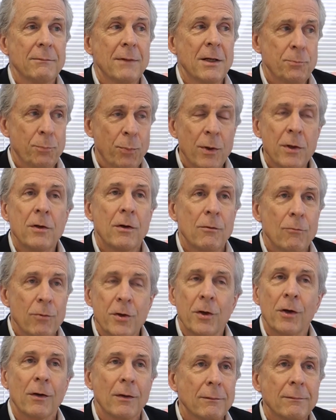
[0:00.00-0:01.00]
It's a pretty good
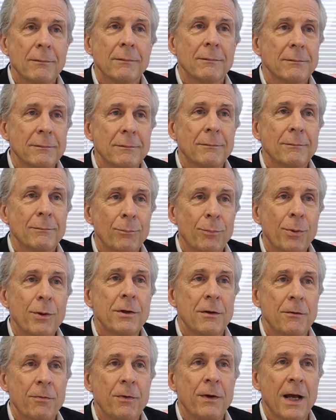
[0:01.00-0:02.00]
return,
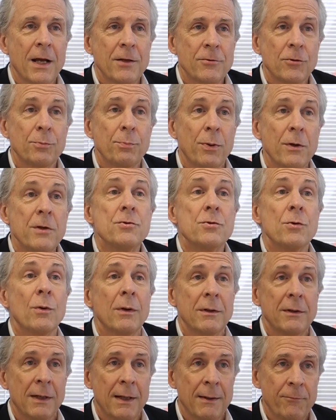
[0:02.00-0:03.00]
pretty good financials, pretty
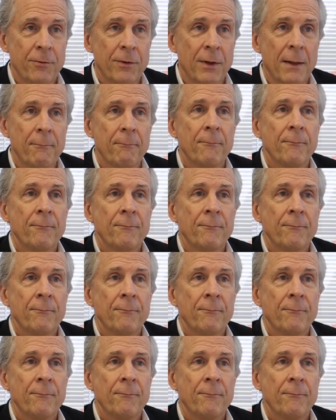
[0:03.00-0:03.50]
short time frame.